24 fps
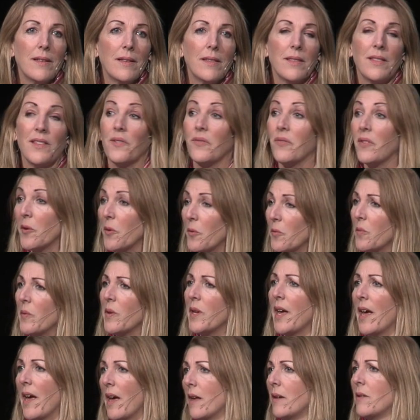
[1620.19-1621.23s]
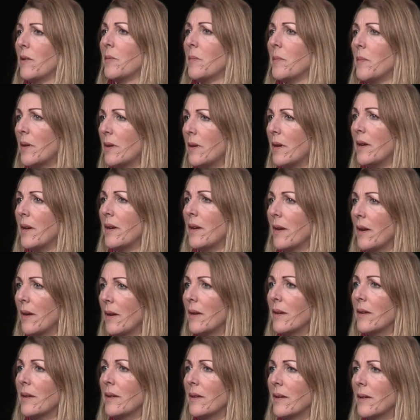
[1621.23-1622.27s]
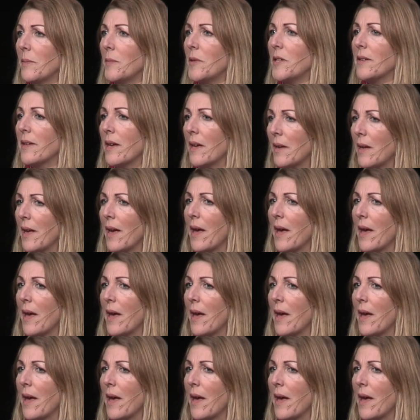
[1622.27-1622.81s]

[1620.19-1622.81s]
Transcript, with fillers: the vote we had on Monday night. Let me tell you